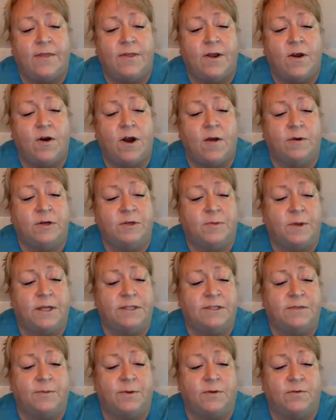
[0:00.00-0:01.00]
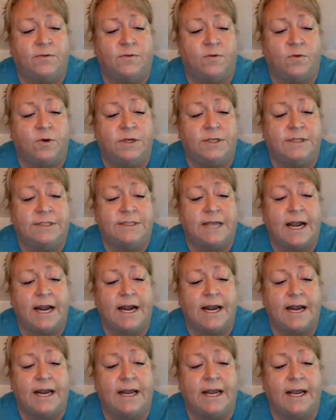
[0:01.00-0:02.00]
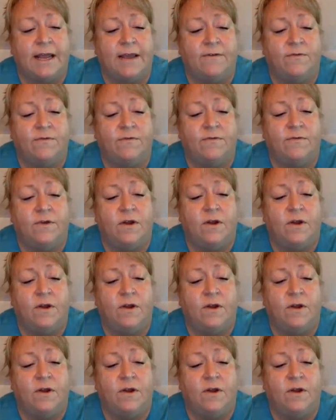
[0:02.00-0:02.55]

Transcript: they're not responsible for deciding if